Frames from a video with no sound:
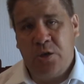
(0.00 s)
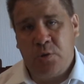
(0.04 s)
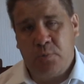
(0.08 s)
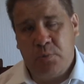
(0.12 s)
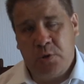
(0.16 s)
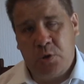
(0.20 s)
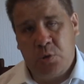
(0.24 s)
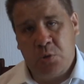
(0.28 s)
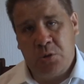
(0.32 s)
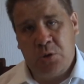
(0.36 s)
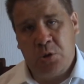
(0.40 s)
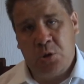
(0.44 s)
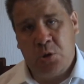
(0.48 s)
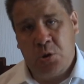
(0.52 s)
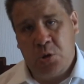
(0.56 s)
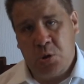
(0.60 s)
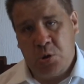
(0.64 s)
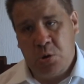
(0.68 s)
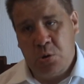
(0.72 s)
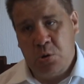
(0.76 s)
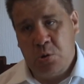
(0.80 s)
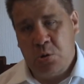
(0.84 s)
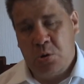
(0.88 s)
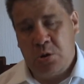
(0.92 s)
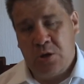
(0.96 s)
between the
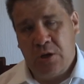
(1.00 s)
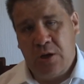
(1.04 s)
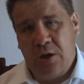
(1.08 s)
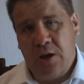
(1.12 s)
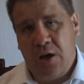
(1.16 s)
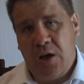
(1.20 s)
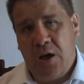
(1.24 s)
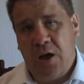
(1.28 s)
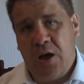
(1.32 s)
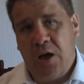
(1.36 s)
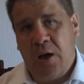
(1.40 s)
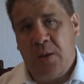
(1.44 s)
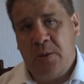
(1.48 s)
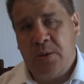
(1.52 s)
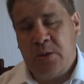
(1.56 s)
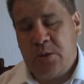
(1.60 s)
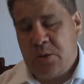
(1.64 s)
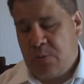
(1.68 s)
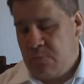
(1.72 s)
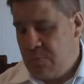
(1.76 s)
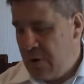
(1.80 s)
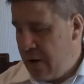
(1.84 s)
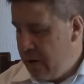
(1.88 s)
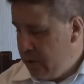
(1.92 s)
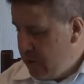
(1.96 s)
Jews and the
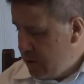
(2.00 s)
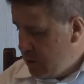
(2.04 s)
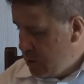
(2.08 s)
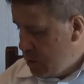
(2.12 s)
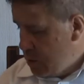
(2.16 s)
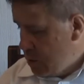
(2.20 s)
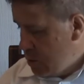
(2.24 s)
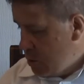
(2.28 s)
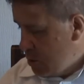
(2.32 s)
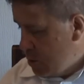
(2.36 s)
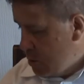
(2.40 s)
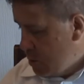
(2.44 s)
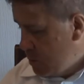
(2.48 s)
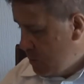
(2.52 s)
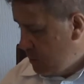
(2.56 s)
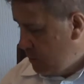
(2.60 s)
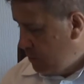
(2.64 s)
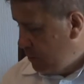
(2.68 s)
Samaritans.